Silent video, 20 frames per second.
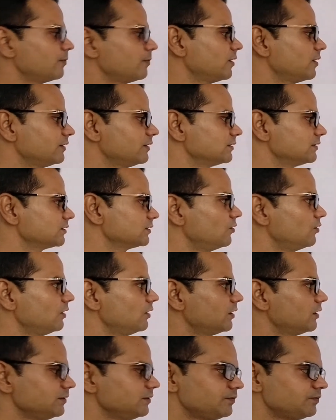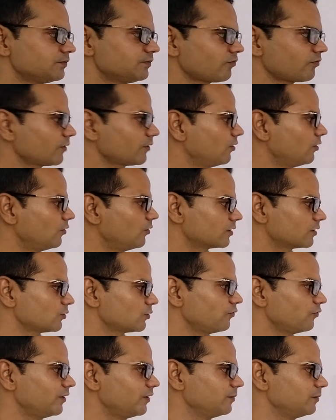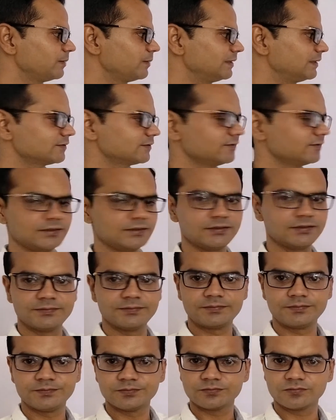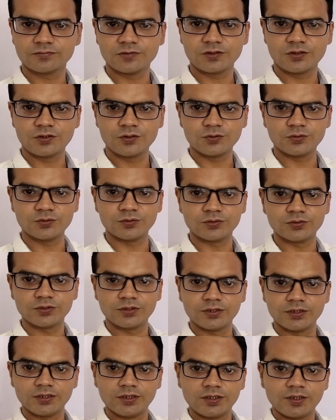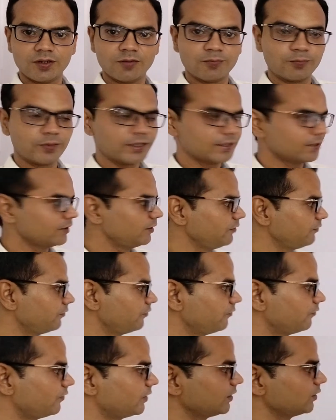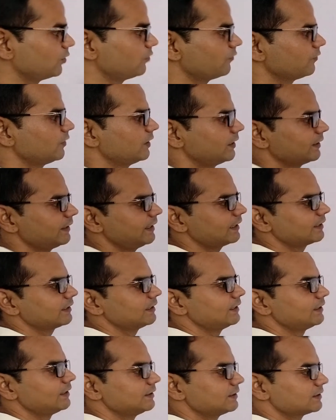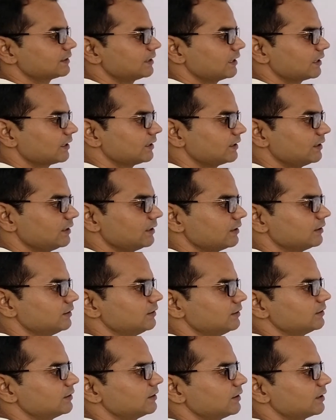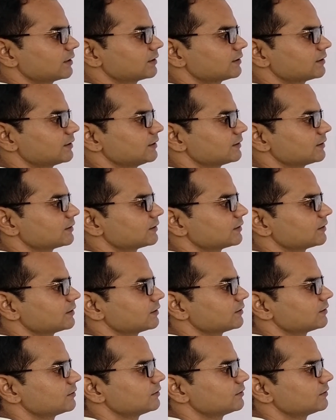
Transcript: power is called order. So 1 plus 1 2. But if one of the reactant is taken in excess,